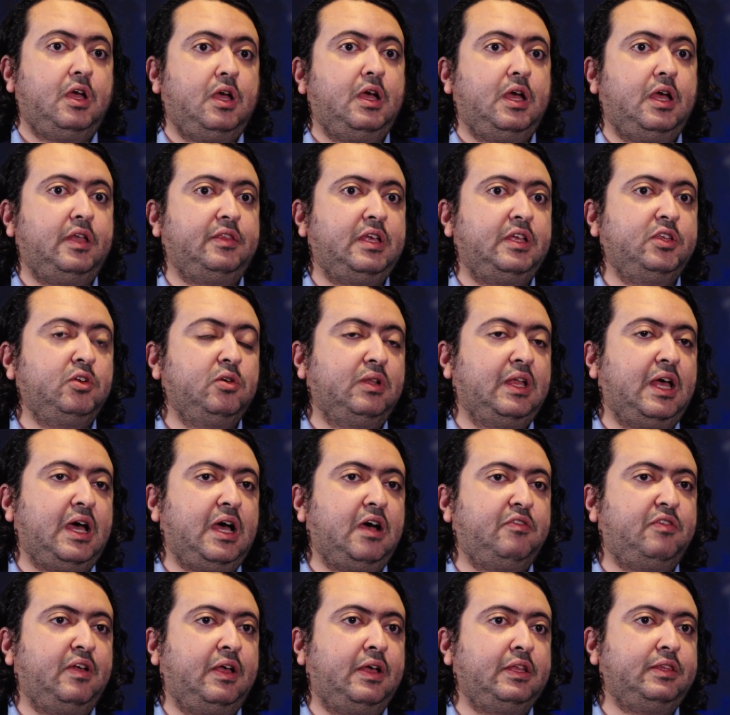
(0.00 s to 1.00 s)
And then you'll
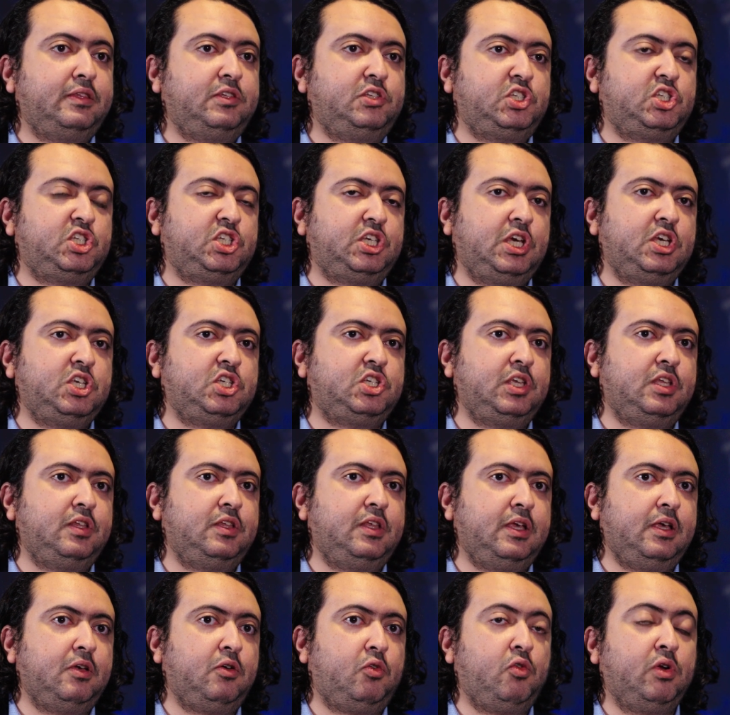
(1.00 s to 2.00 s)
have a change in
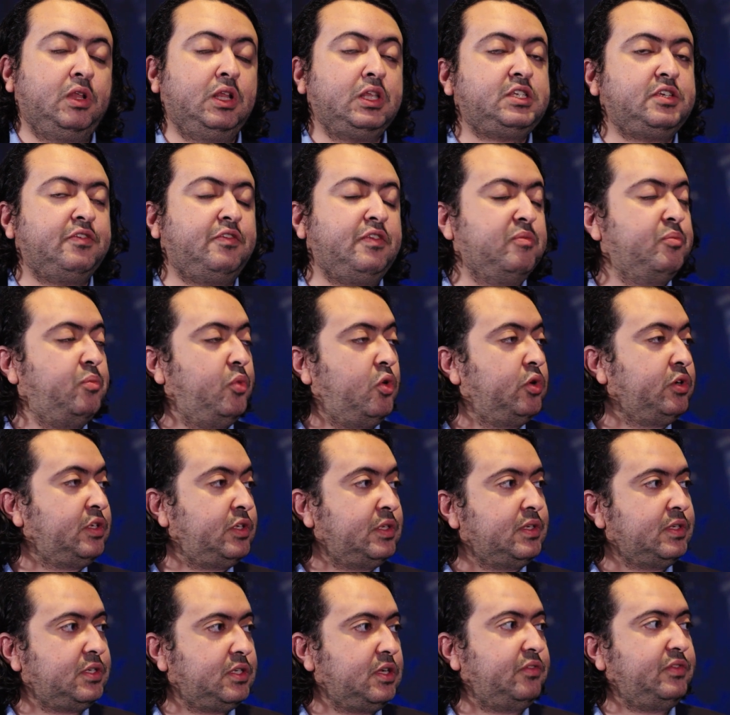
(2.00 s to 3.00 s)
the relative
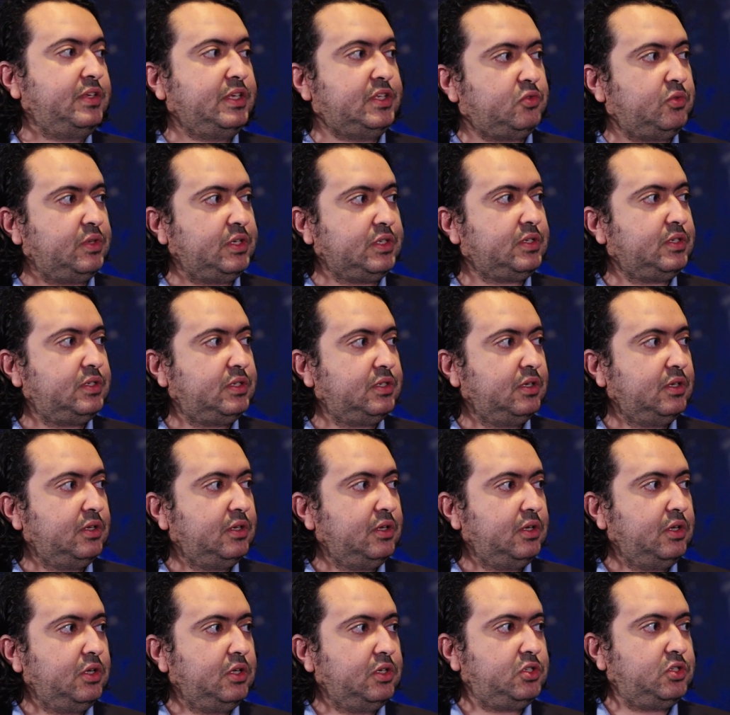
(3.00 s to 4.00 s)
importance of these risks.
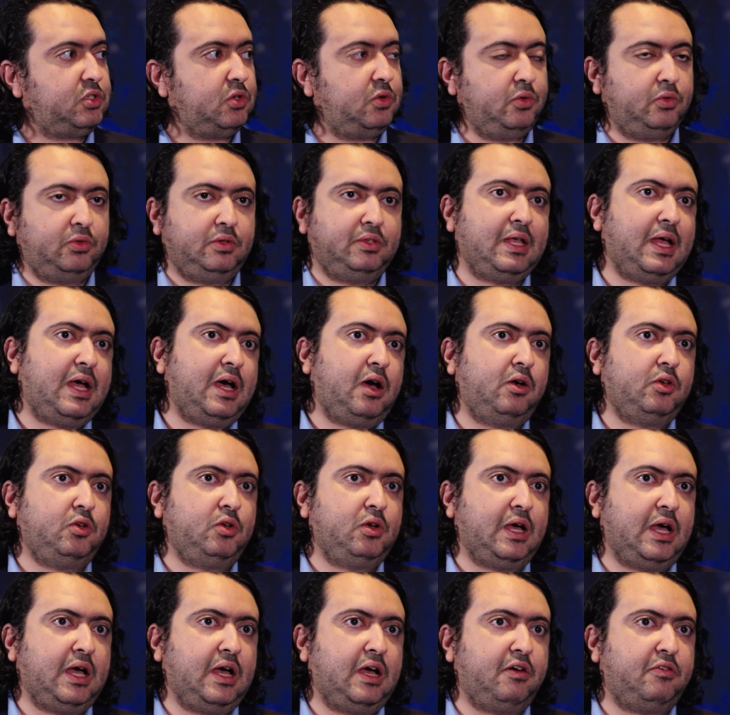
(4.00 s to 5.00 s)
So now you
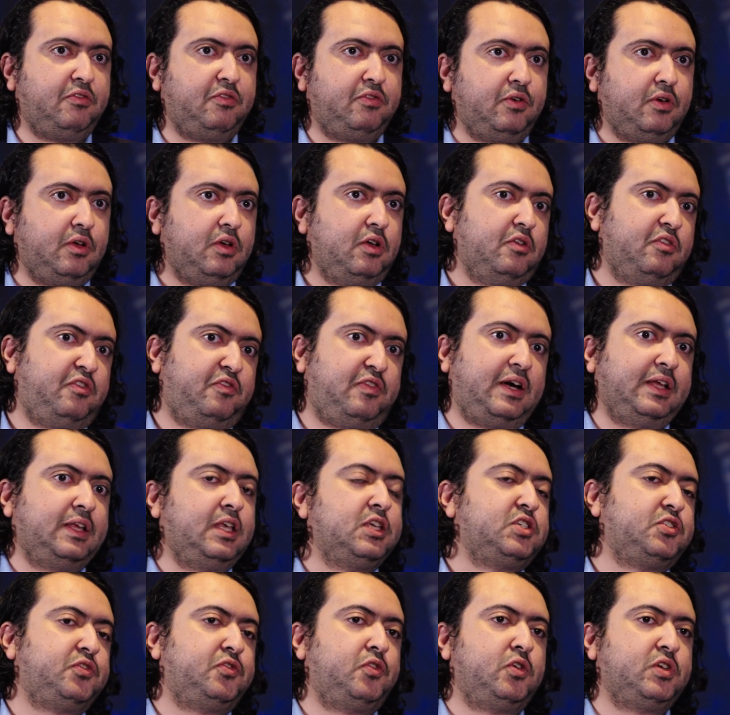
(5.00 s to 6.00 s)
have
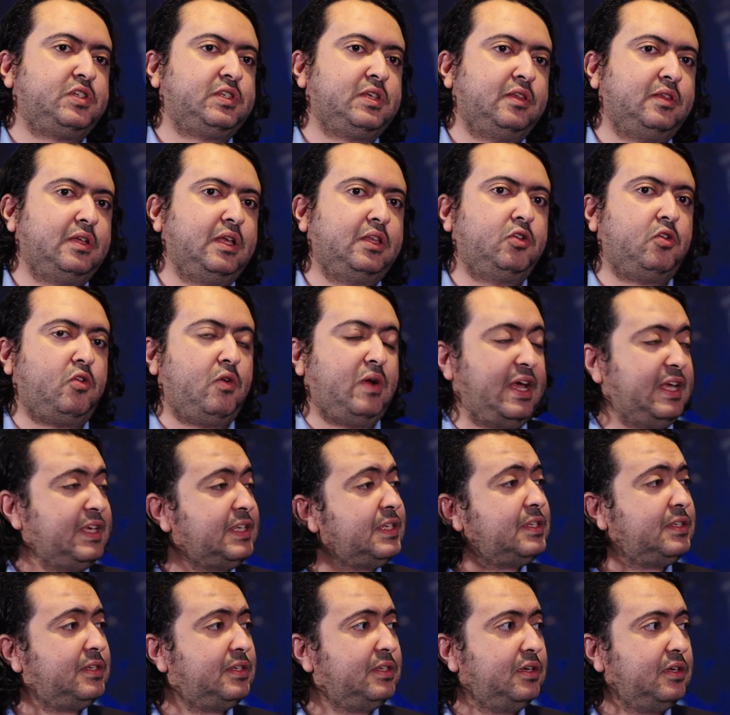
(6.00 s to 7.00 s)
finance first and then the
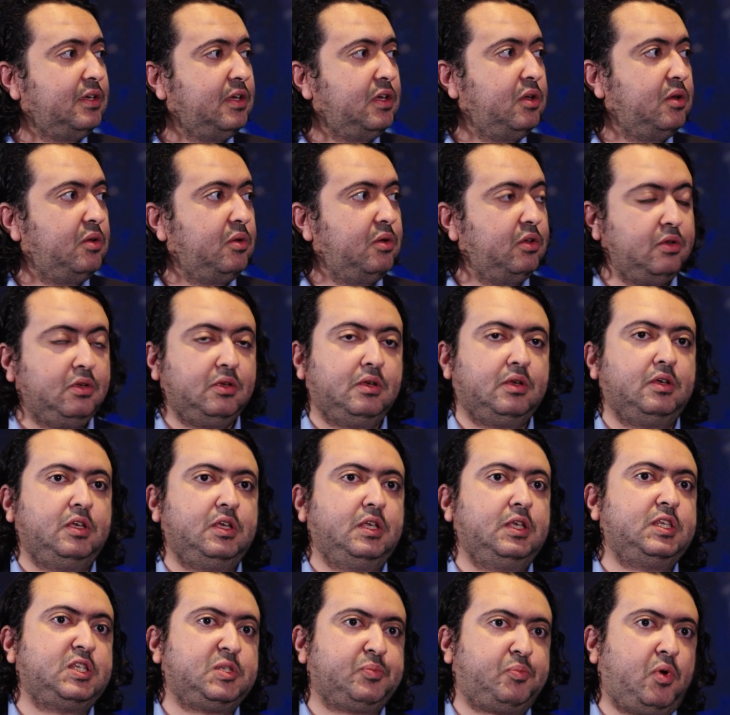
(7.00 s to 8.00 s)
rest.
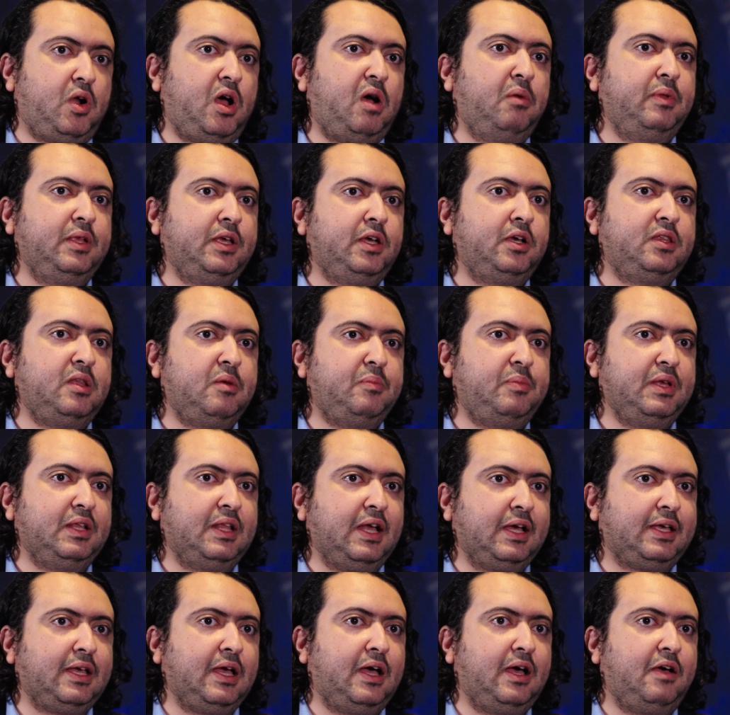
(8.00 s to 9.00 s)
It's probably going to be
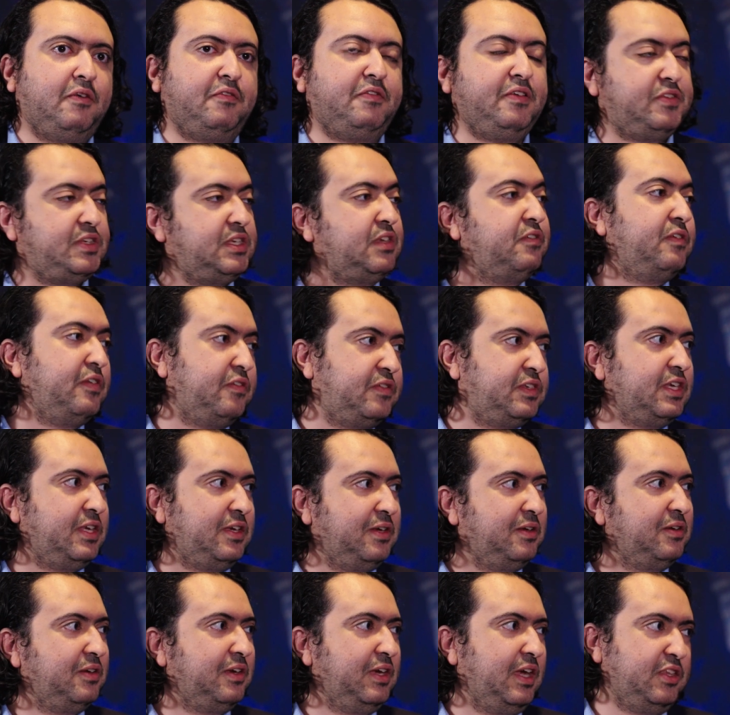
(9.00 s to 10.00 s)
like a 50-50
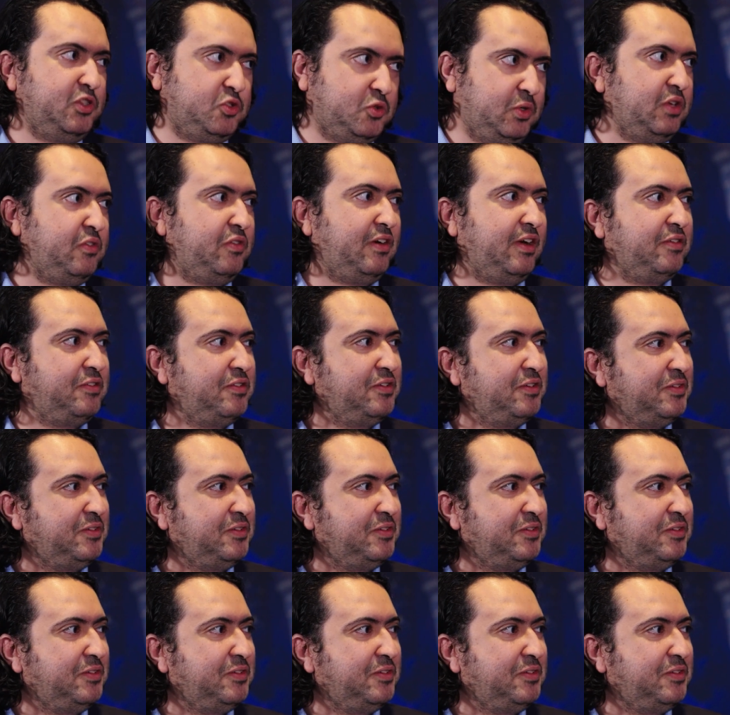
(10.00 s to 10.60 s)
in 25.